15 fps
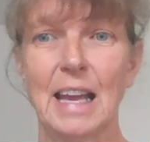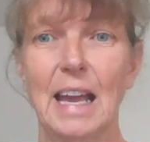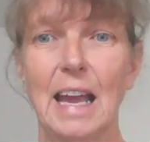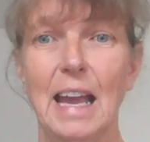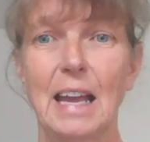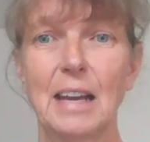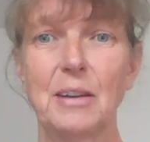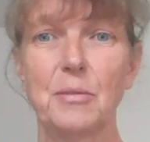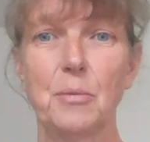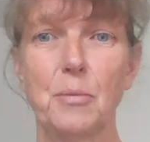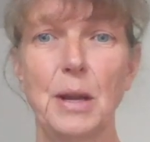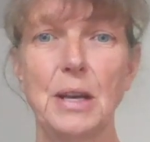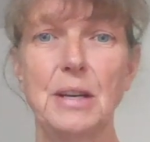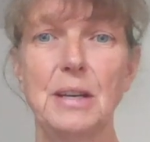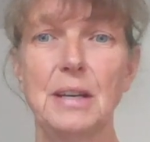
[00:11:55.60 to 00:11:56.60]
And
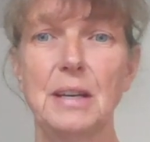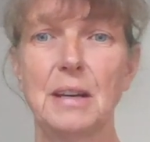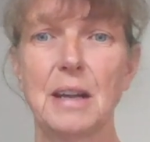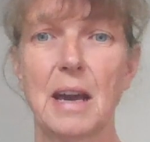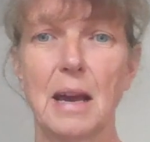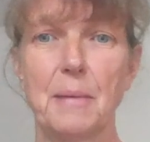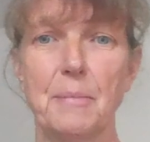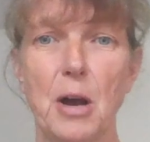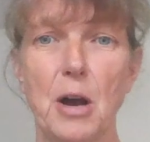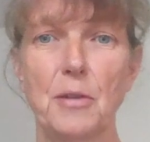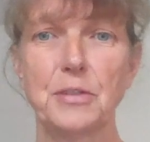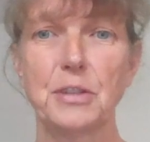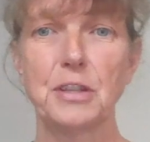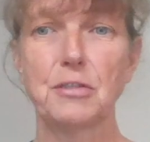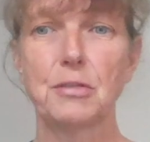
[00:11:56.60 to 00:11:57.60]
when
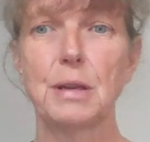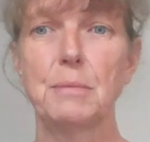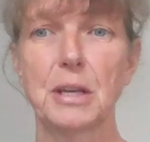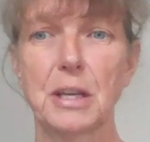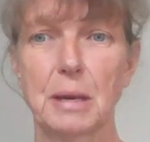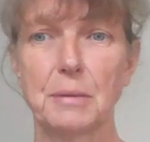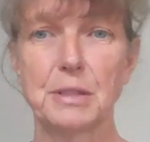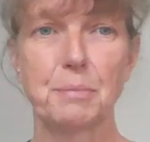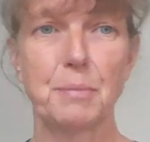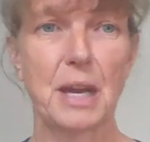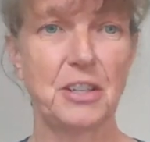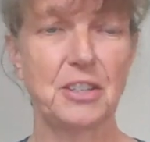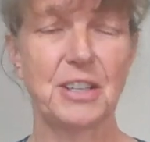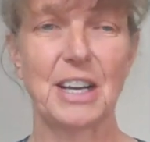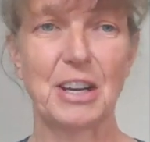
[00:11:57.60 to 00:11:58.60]
after the treatment comes the
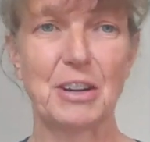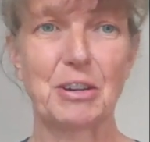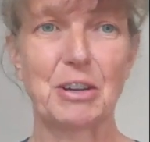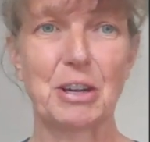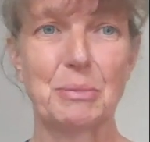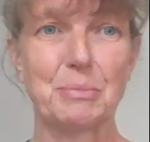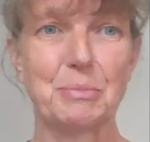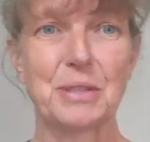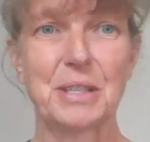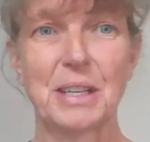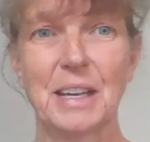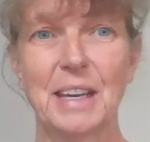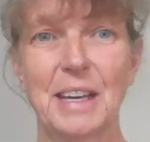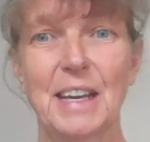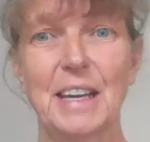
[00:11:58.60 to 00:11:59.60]
patient outcomes,
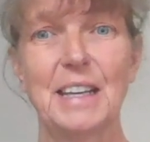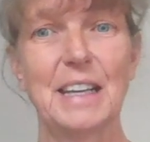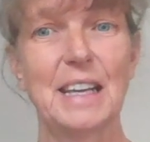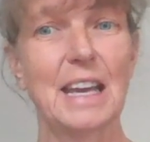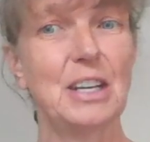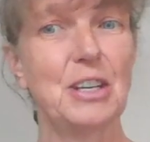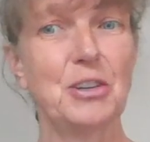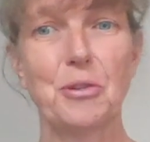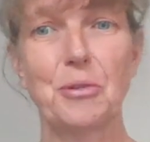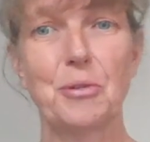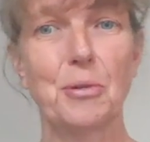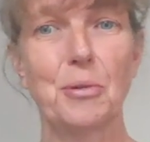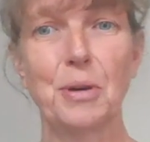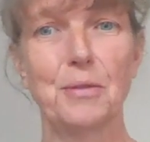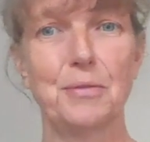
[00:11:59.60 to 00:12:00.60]
and again, not
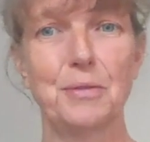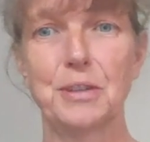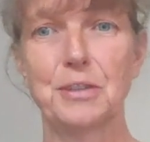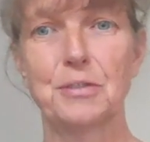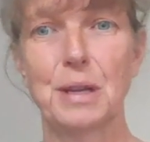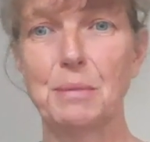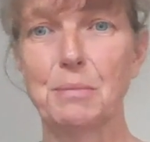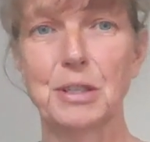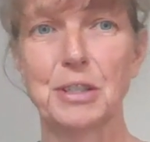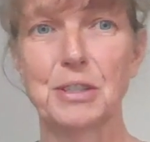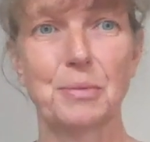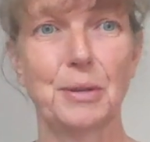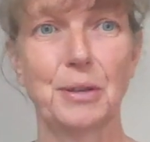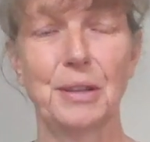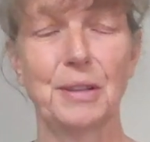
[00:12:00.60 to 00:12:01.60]
all of the
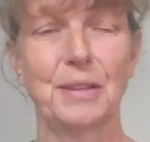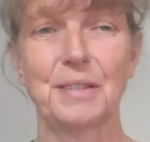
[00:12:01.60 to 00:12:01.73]
treatments will